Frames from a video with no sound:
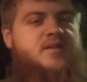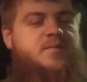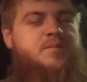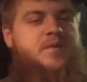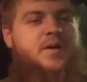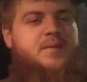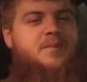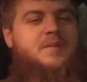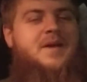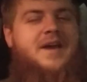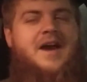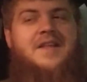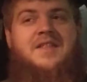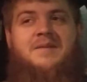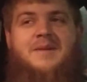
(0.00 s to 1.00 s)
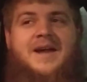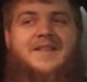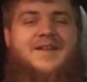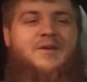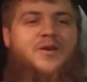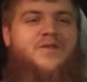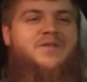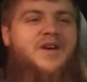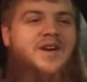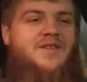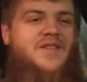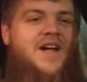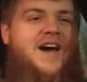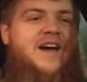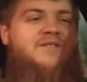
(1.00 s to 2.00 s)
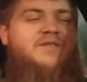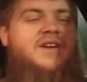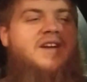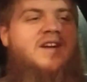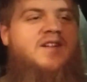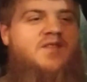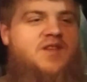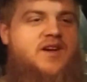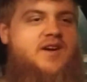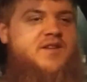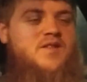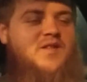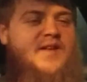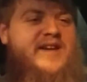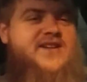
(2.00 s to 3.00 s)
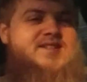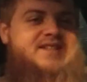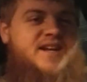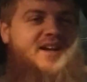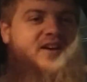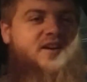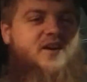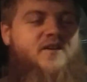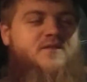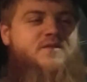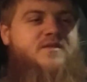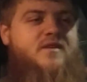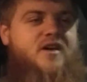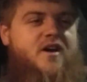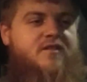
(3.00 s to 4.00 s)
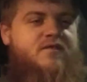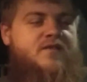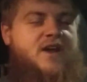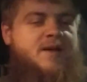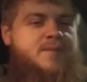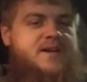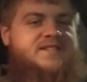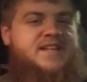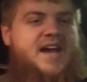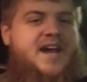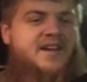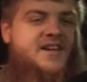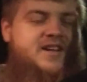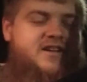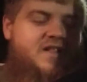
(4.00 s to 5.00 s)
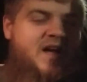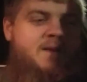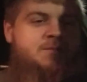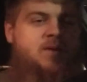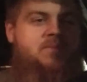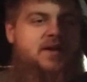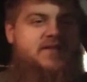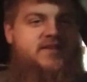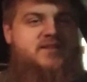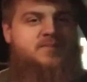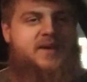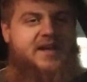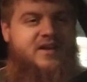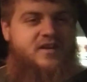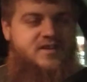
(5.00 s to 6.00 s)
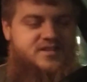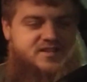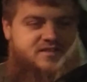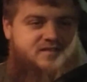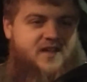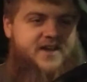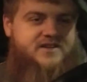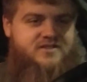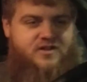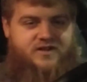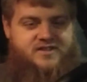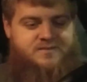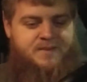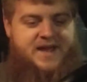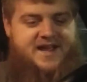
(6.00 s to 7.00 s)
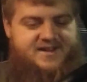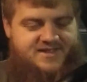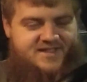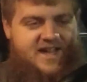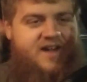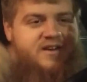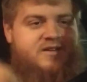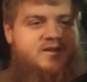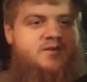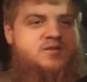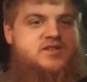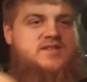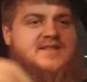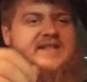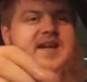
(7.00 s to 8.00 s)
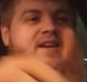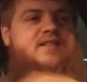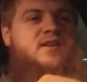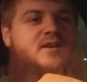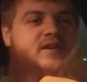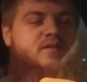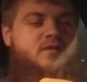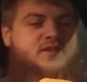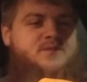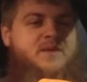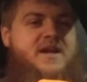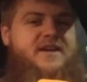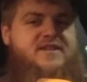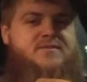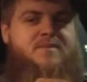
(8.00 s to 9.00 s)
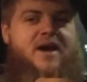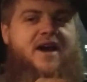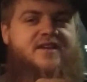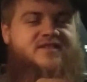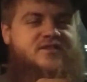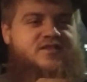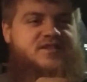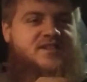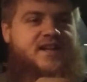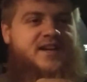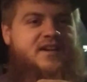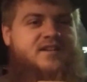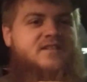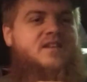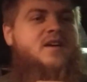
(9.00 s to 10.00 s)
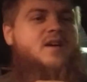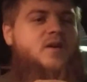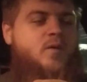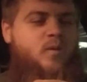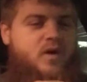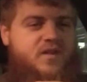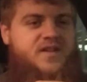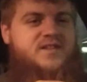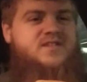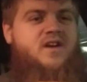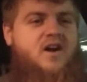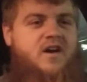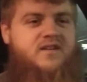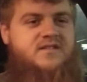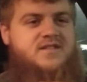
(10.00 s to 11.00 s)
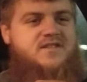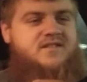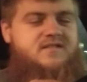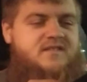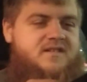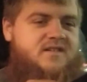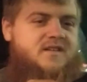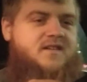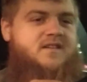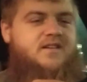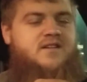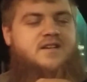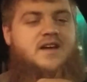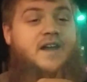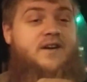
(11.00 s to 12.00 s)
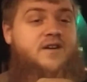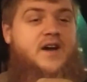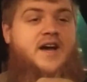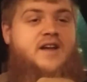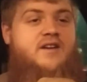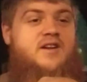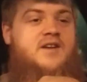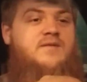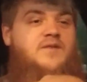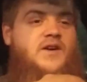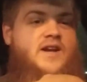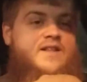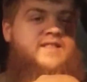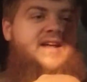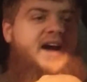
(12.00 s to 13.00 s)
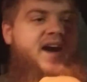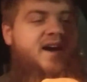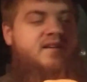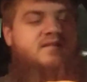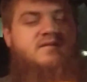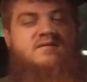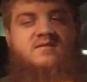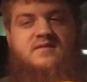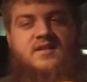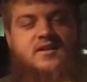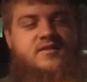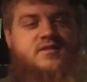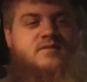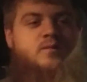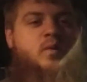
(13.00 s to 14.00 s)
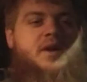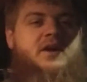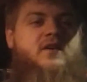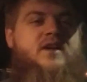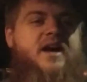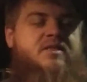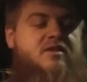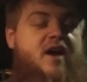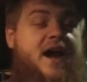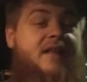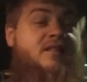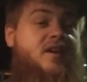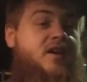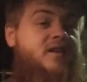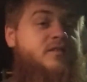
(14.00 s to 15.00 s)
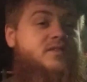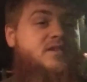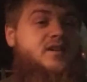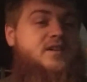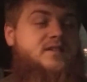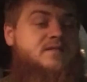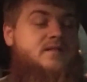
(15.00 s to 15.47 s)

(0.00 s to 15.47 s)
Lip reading: But man, they were fun live. The lead singer of MSI, he climbed up on the speakers and like took his pants down, and he was just standing there in his boxers singing one of the songs. I don't know how you can forget that. That was weird. I thought he was gonna